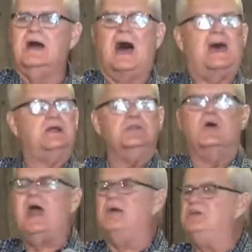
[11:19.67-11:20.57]
I don't
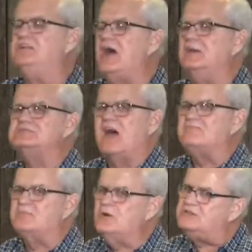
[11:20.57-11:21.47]
know how many times
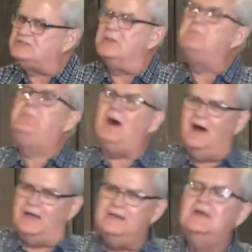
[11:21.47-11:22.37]
I've preached it,
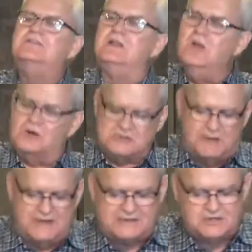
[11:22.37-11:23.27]
but the Lord has
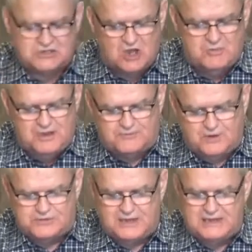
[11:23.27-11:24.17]
begun to show me a
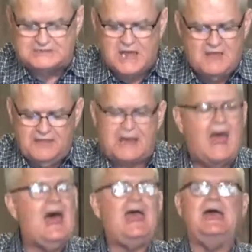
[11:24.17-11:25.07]
few things that
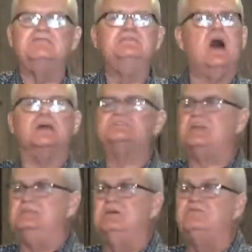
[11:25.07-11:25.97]
I have not
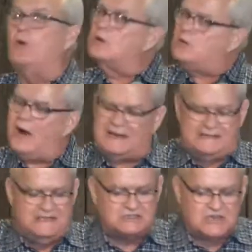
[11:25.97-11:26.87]
seen before quite
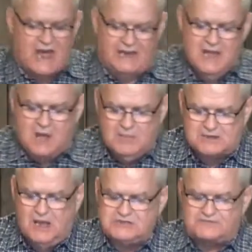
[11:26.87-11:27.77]
in this life.
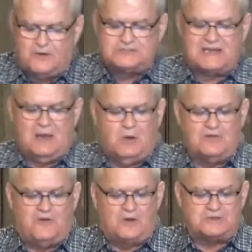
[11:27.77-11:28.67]
Because the first thing I want
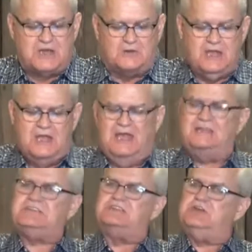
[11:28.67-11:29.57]
to focus on, he
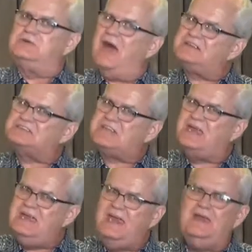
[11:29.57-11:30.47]
says, you got to
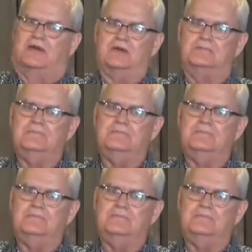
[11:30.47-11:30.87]
stay here.